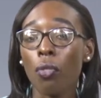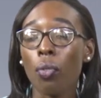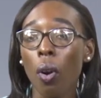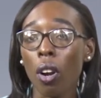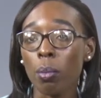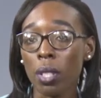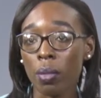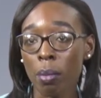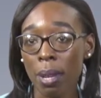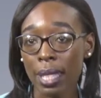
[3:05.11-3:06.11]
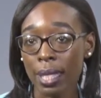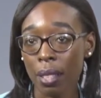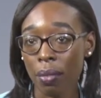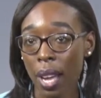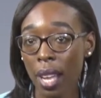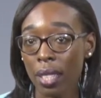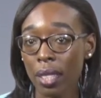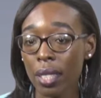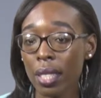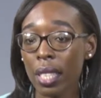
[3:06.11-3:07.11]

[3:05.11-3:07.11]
Forms of domestic violence